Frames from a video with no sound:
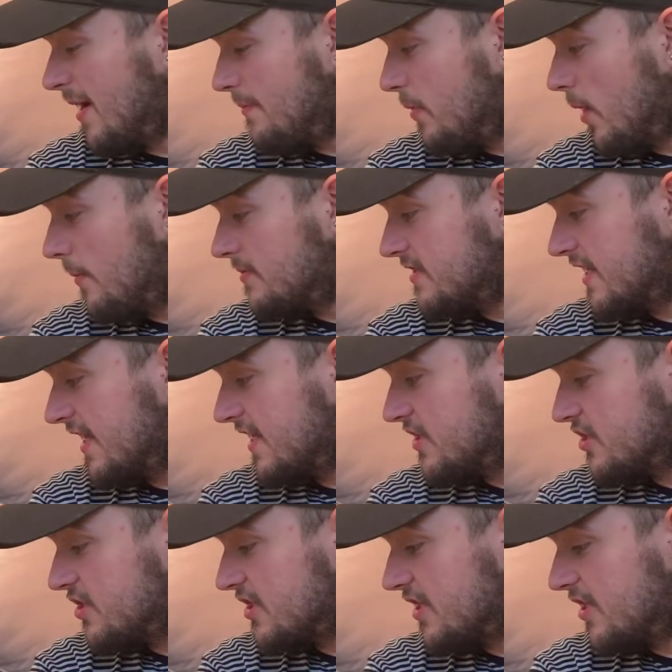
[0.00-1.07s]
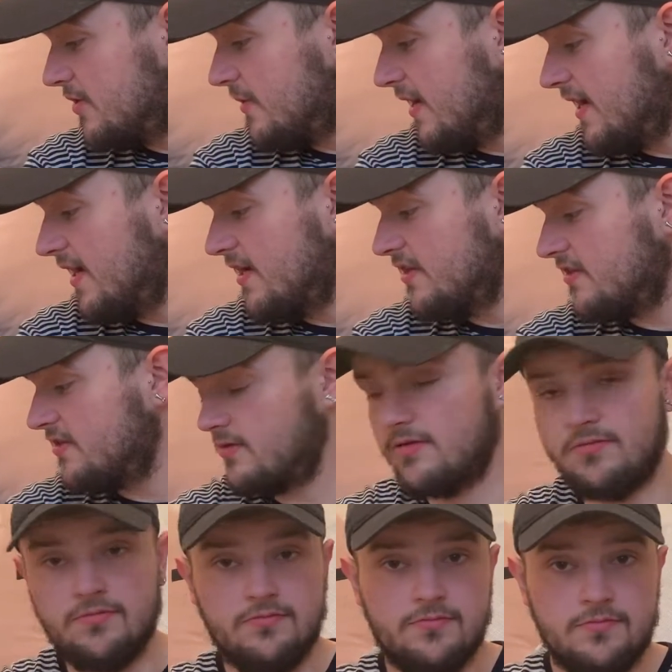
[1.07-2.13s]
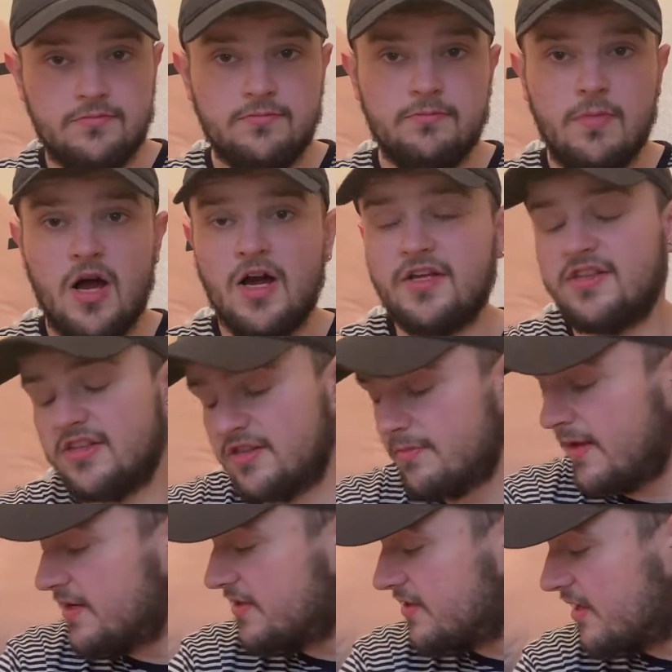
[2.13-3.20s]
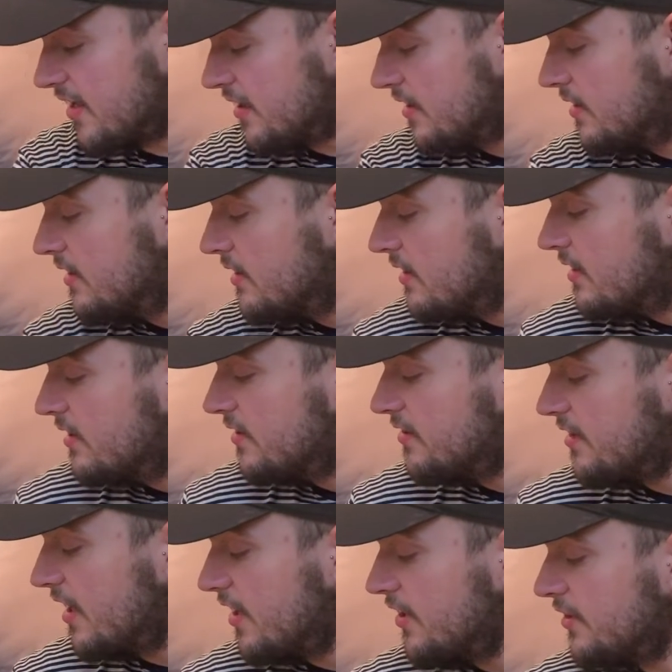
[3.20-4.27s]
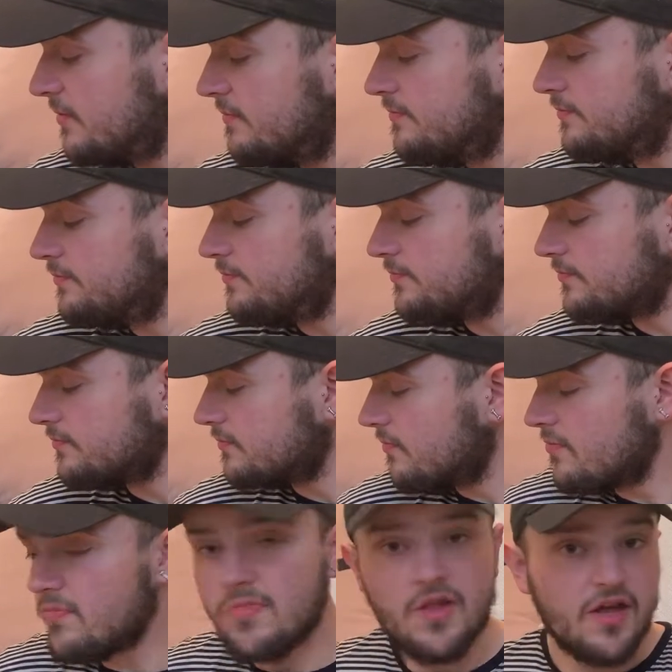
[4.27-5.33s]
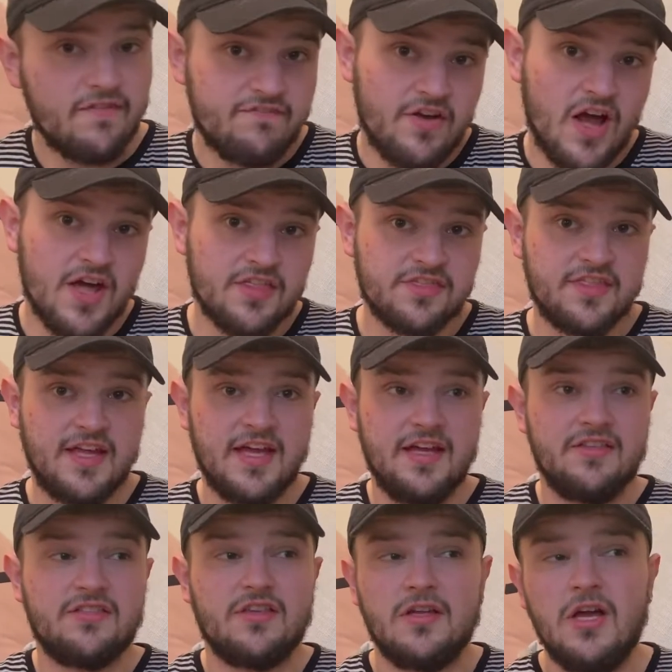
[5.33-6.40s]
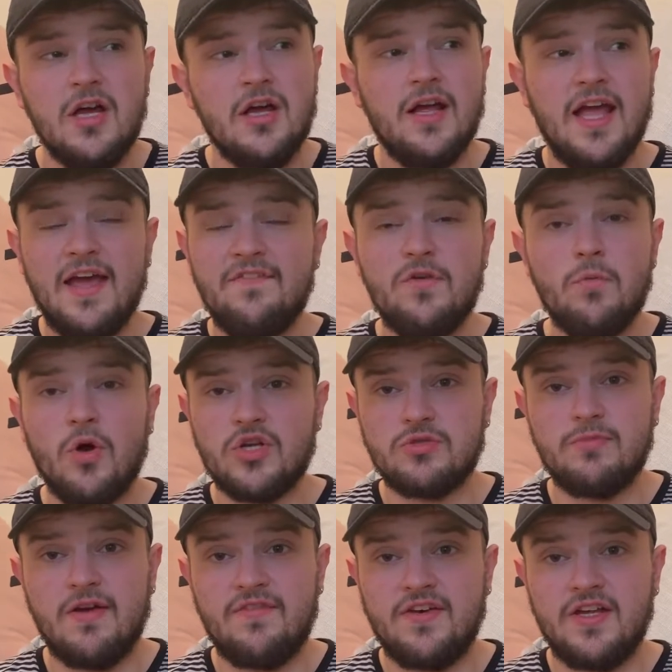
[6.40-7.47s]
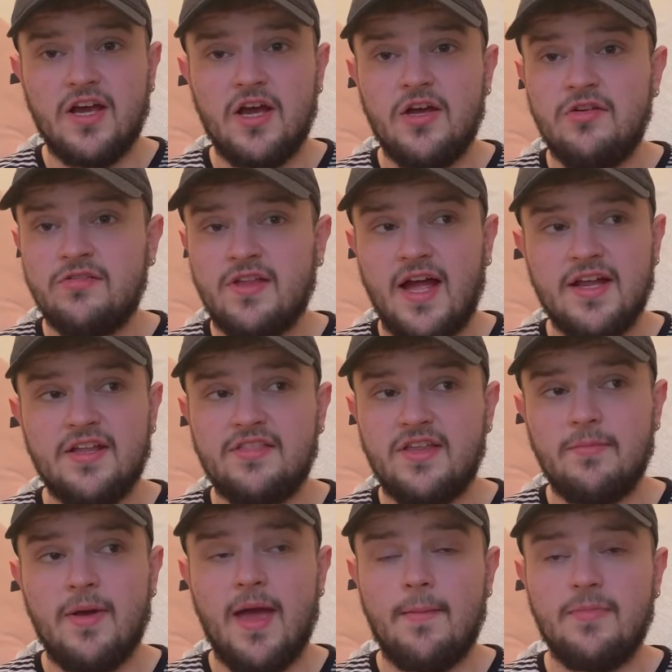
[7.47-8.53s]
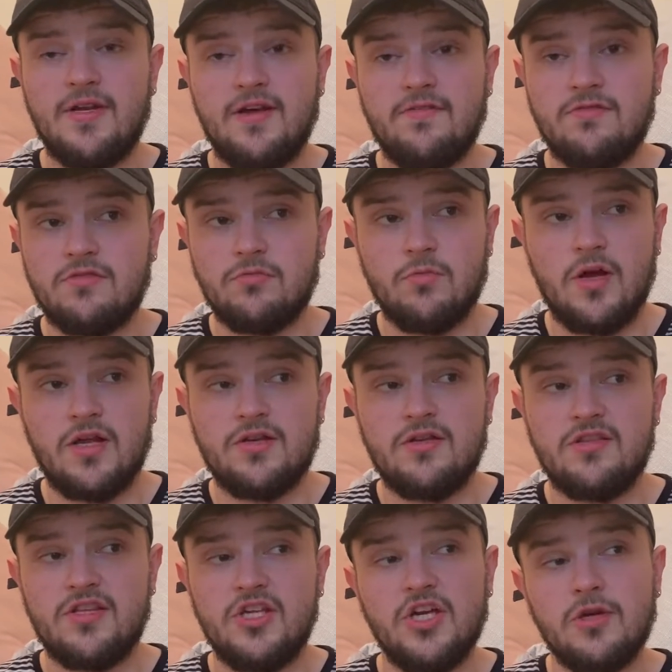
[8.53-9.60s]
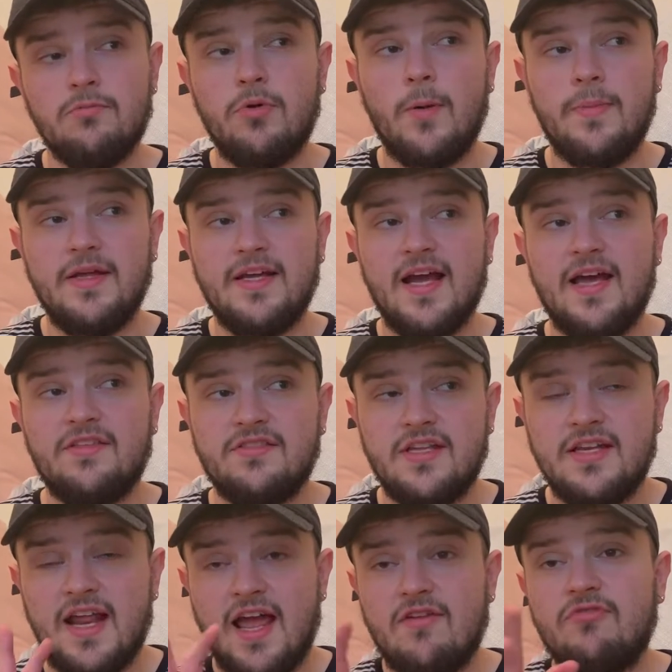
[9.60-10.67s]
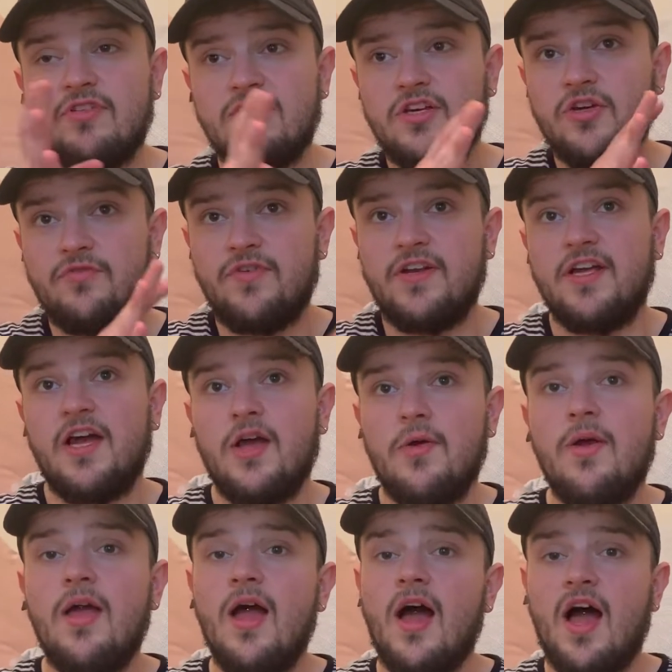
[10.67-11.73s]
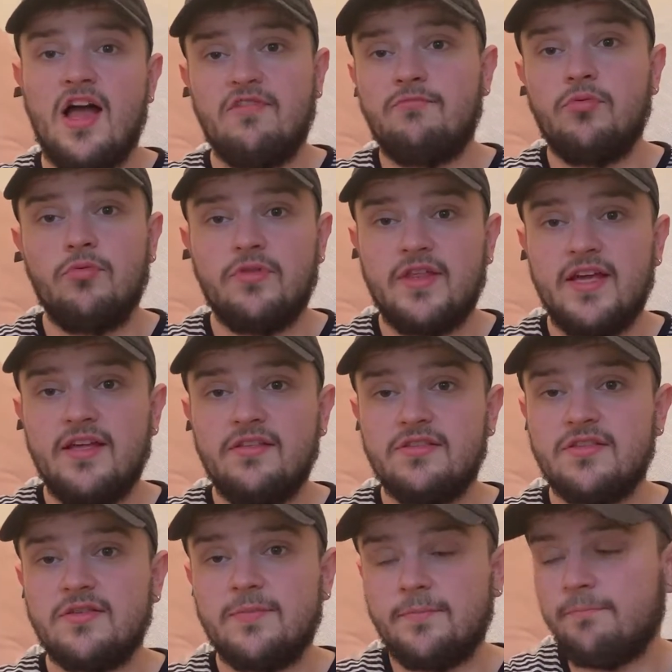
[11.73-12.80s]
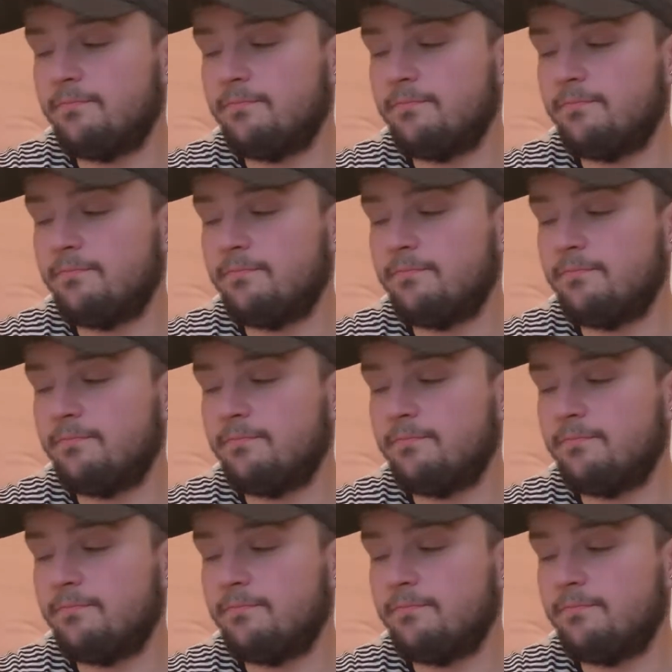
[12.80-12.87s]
I popped into is Marks & Spencer. So first things, if you watch my videos and you see my M&S ones, you can probably guess in every single video I've bought these.